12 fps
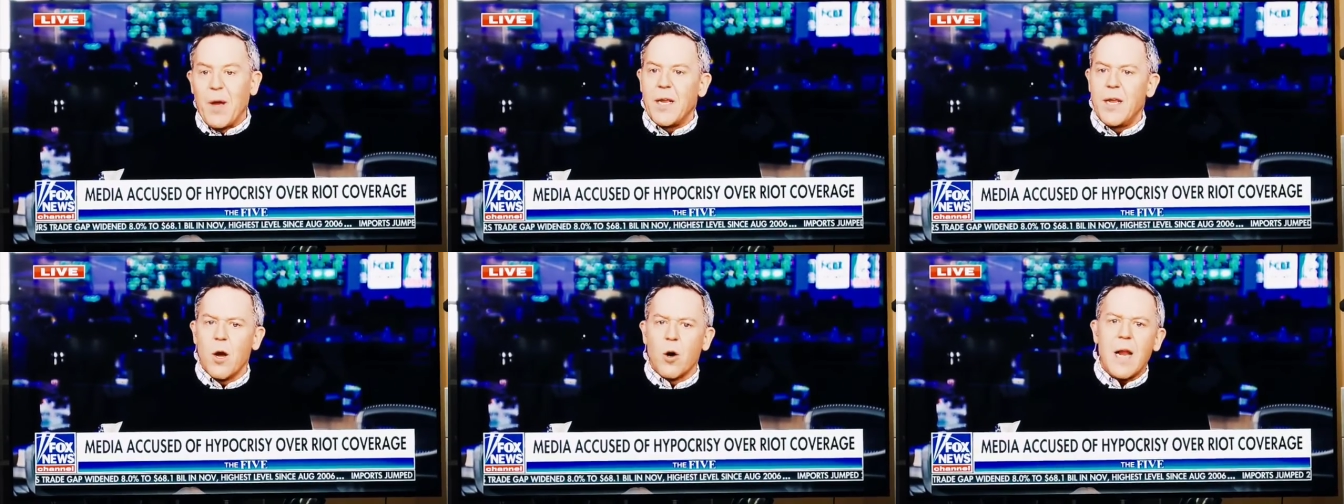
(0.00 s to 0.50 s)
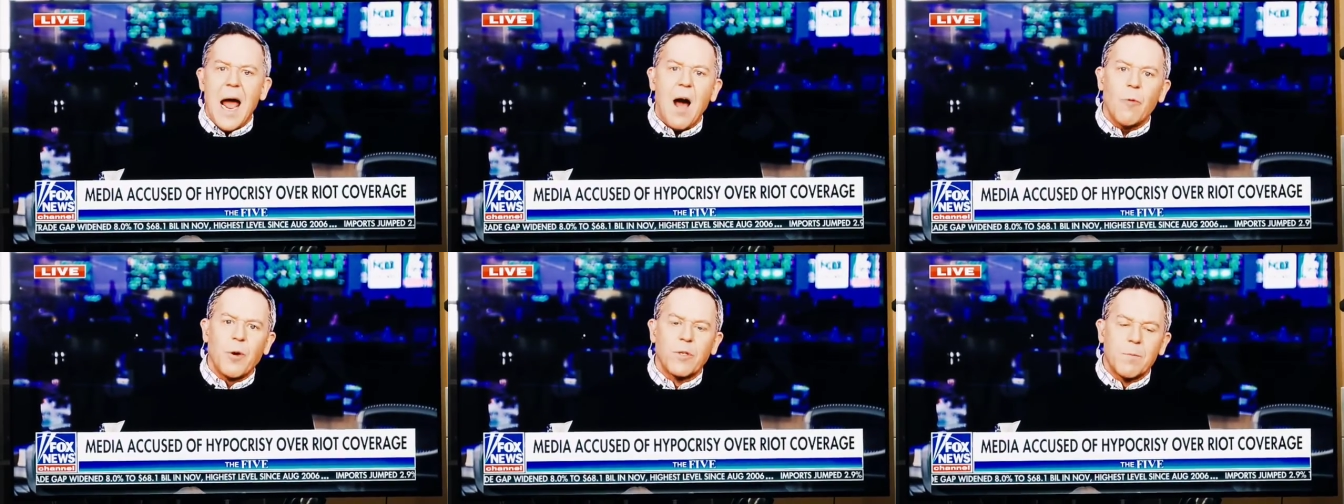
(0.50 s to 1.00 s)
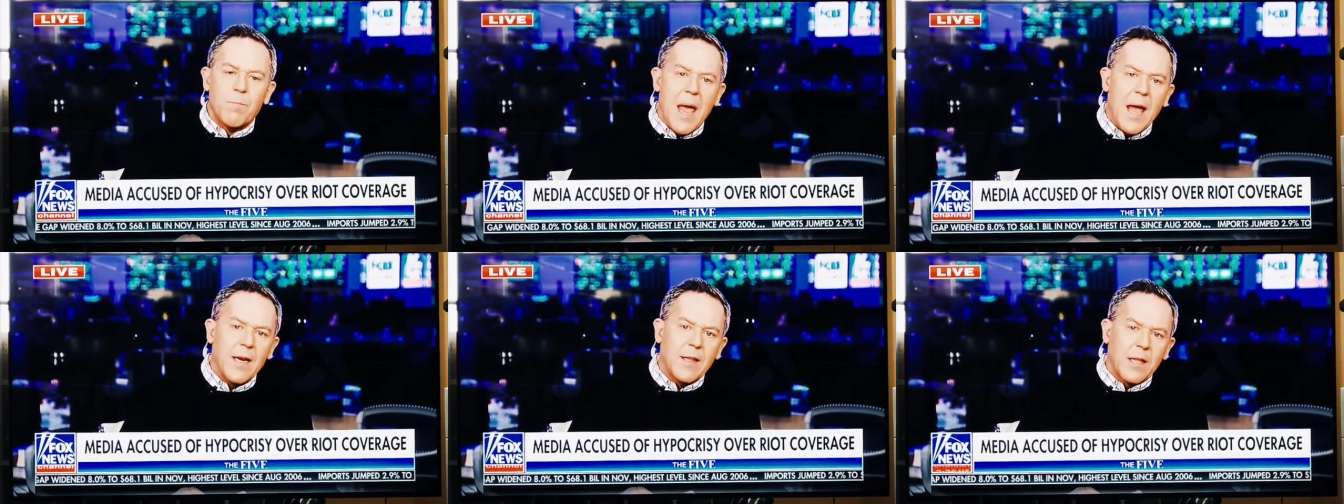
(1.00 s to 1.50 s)
But here now, they're
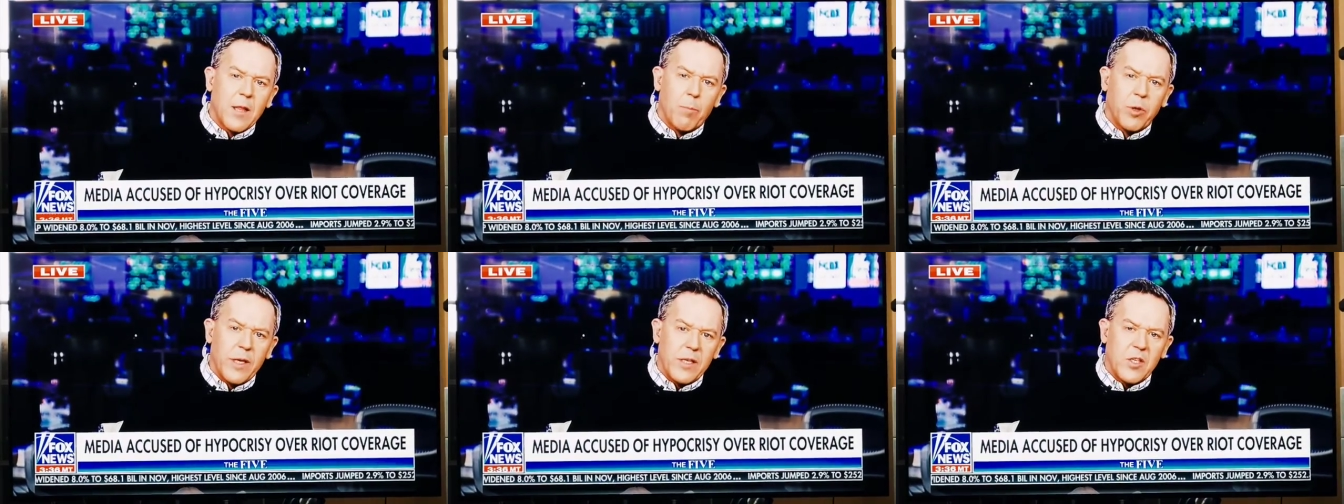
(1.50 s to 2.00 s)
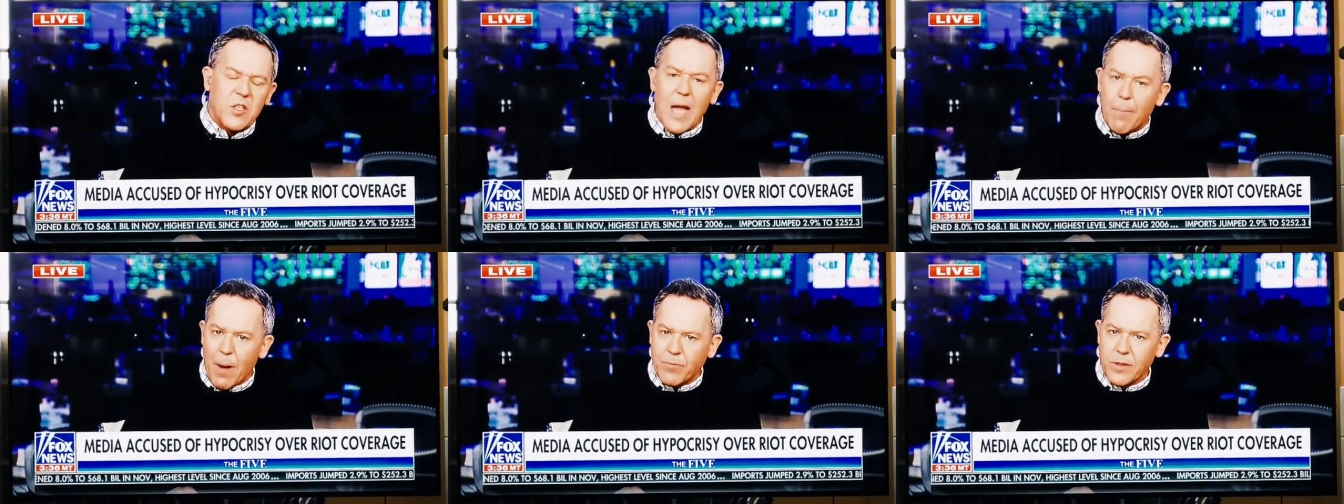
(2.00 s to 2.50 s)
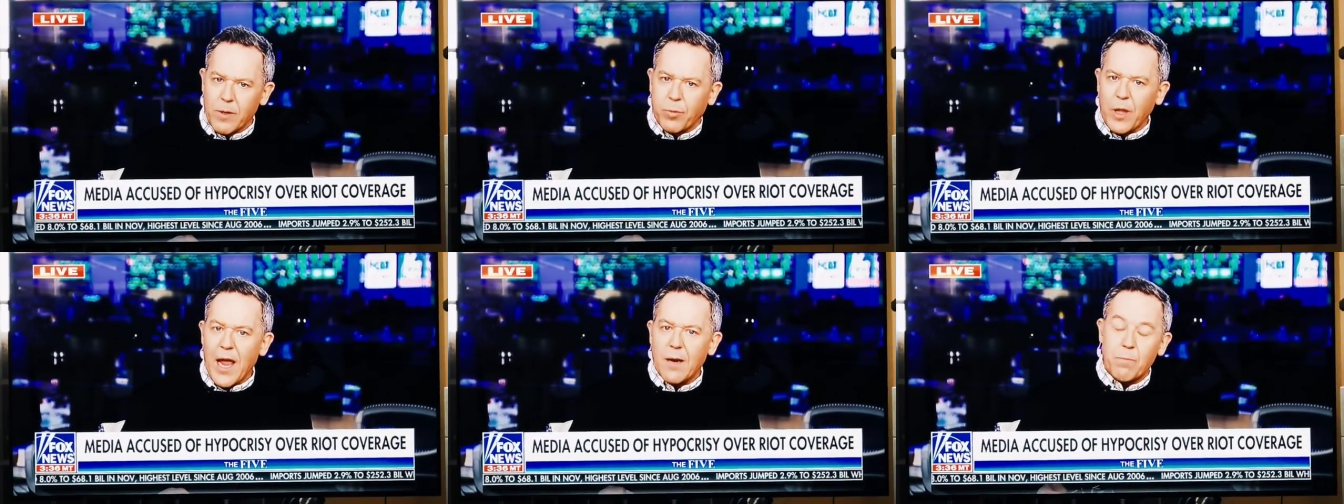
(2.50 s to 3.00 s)
demanding that the police step up to
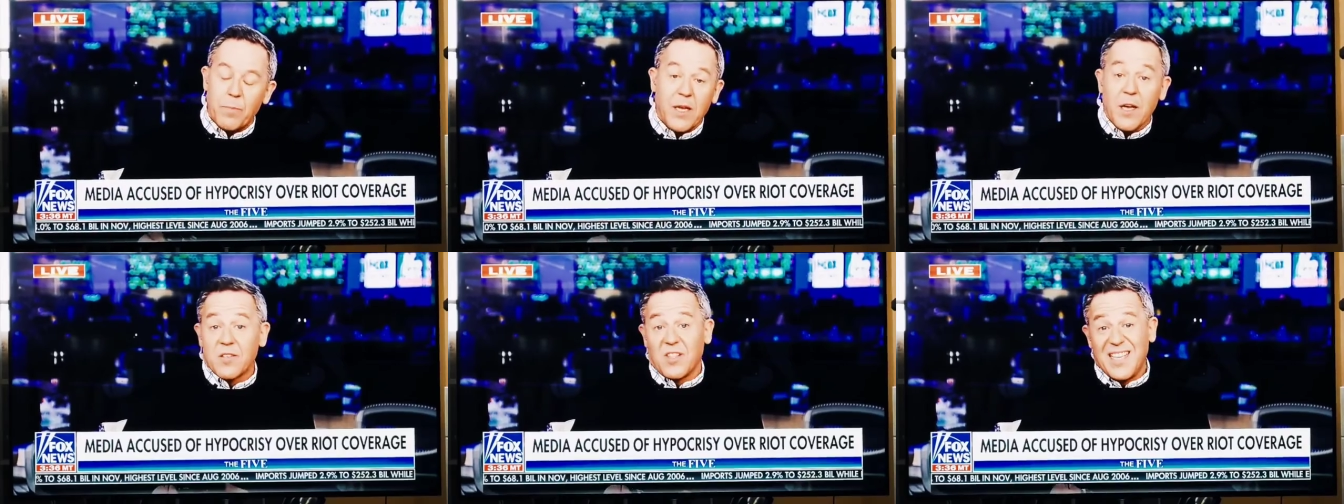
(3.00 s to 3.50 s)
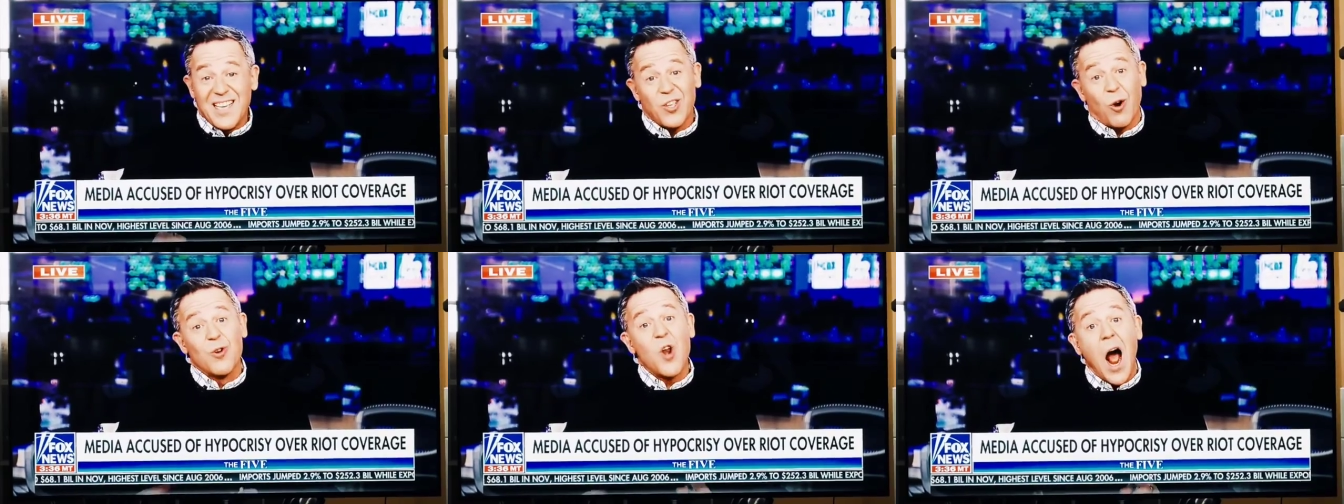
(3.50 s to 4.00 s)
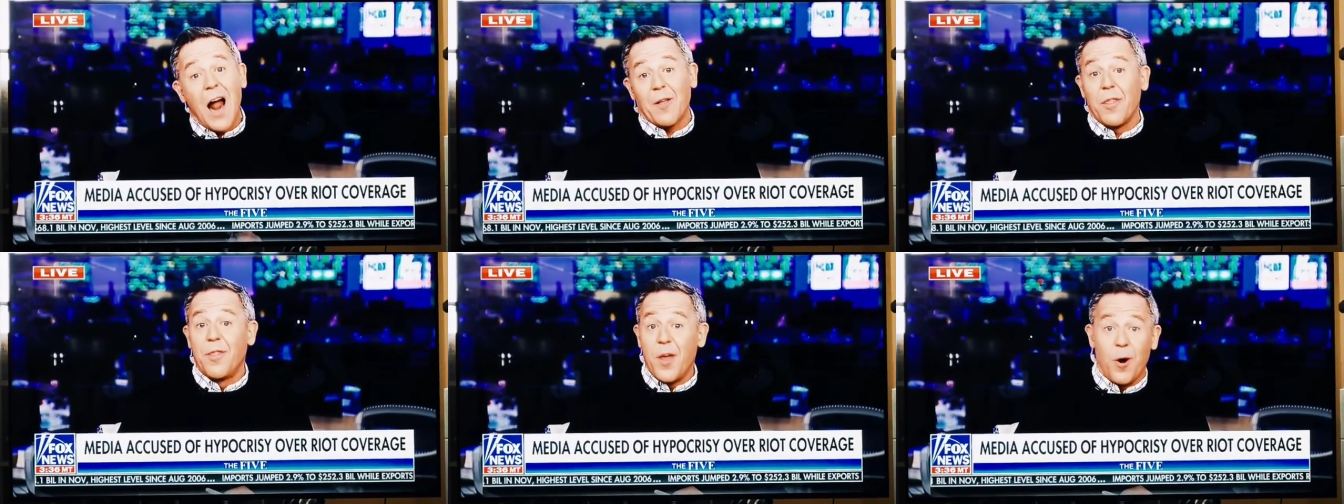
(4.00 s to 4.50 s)
the plate because these are not
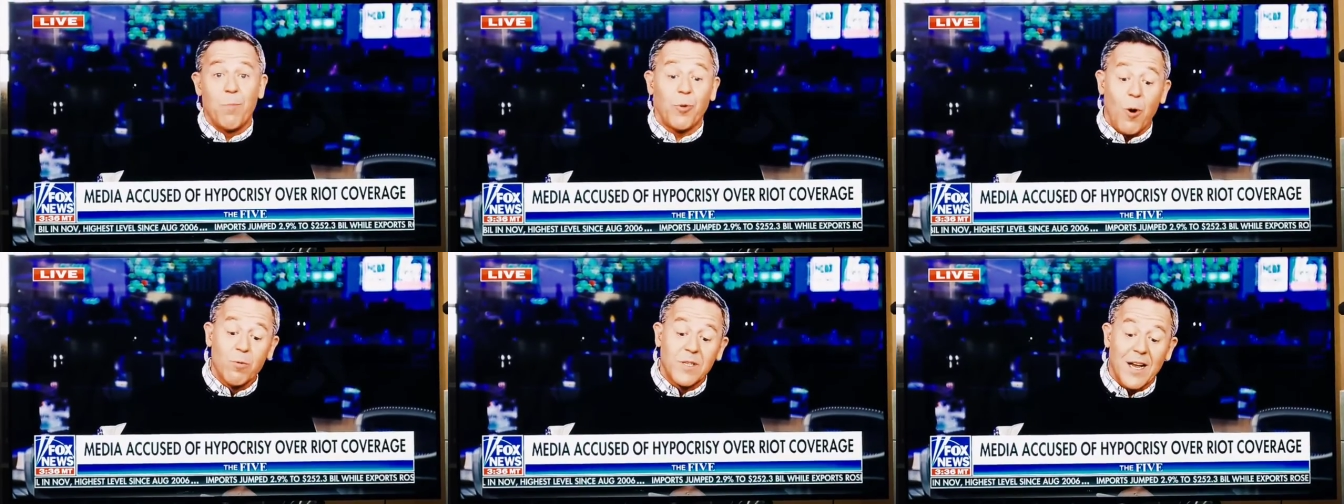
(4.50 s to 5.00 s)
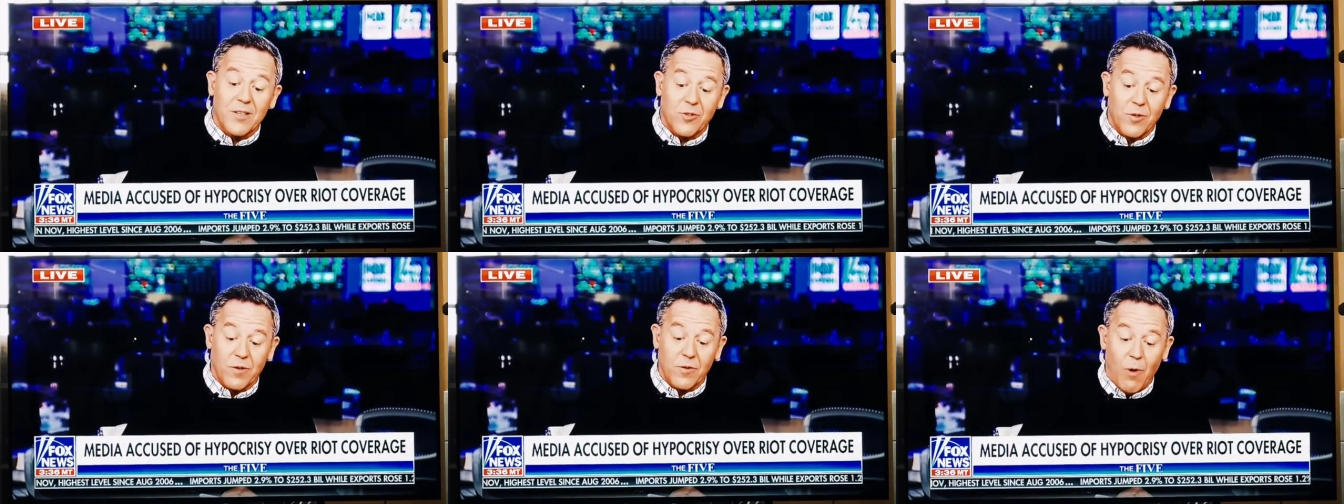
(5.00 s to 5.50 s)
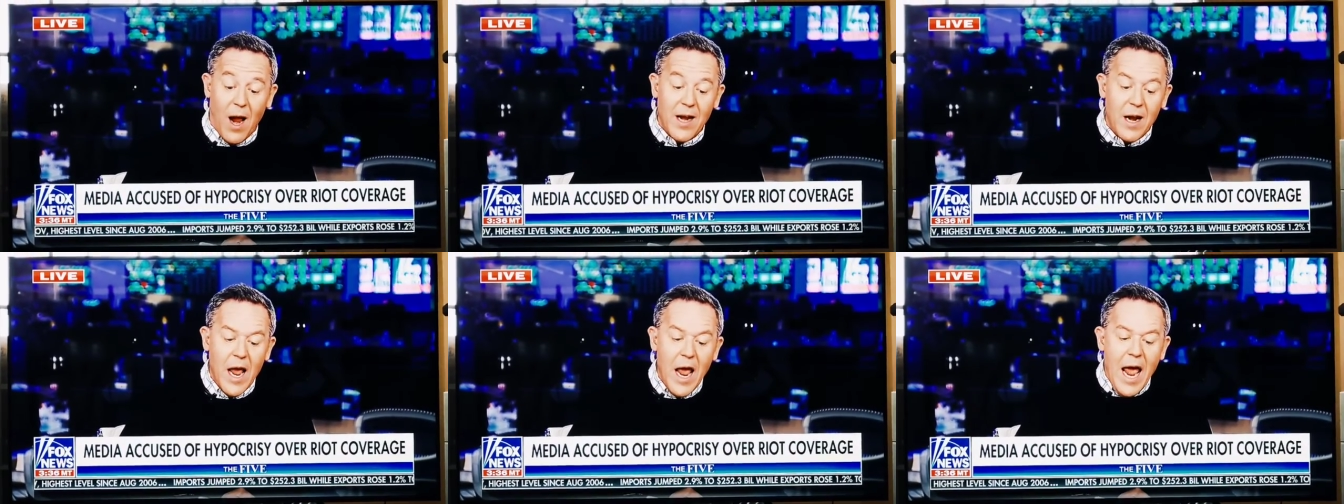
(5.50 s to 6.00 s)
their protesters,
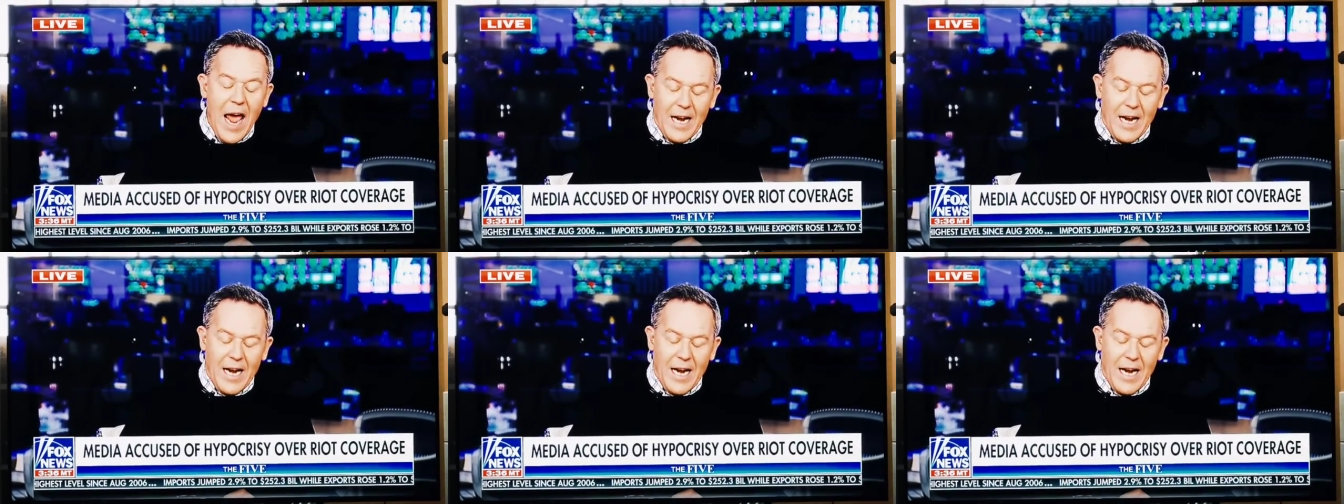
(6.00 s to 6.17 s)
right?